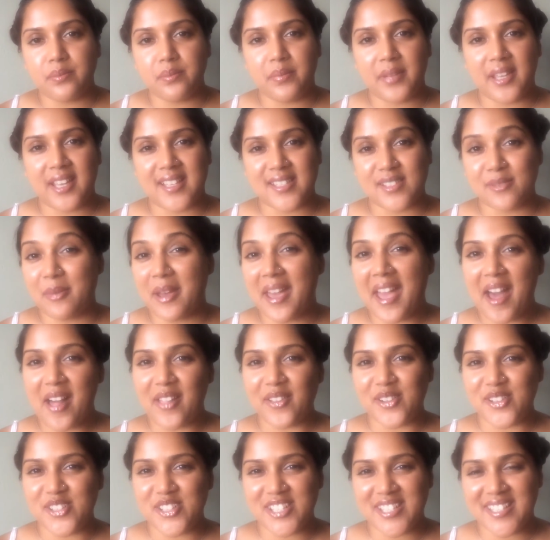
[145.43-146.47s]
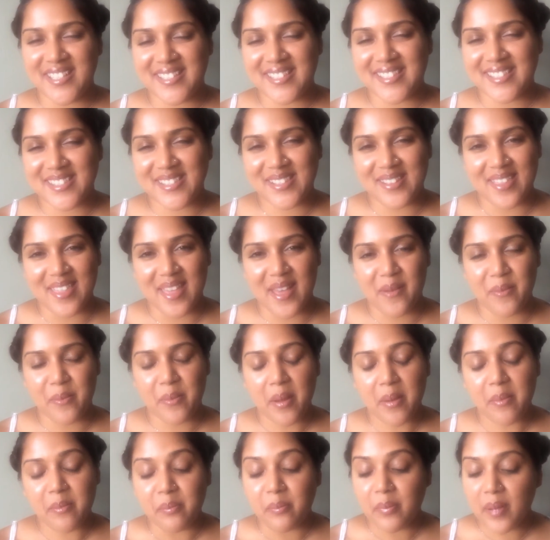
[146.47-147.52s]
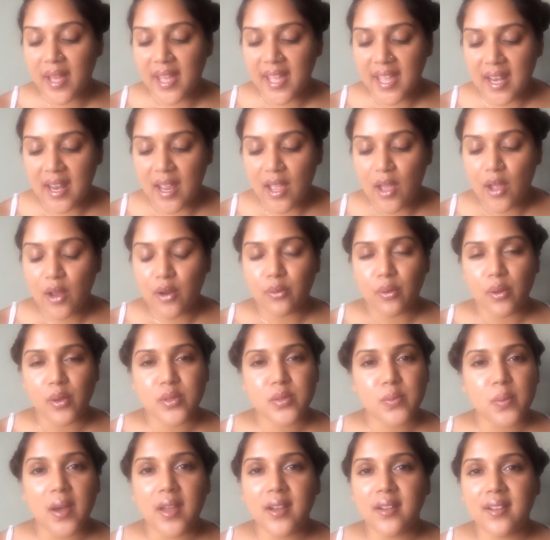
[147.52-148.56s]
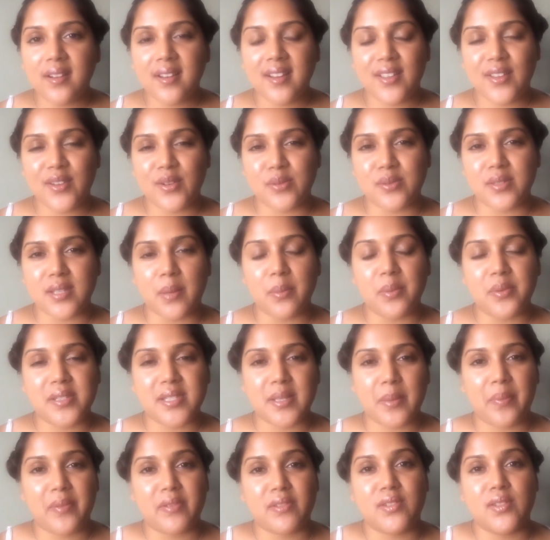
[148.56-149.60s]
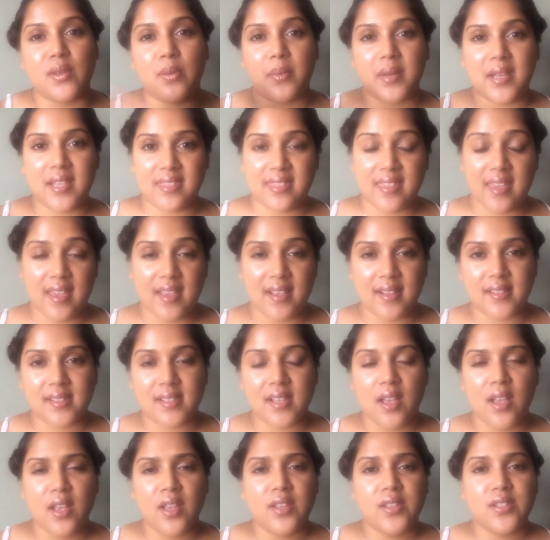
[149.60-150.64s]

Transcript: because of my allergies to them. But rose water, doubles up as so many things.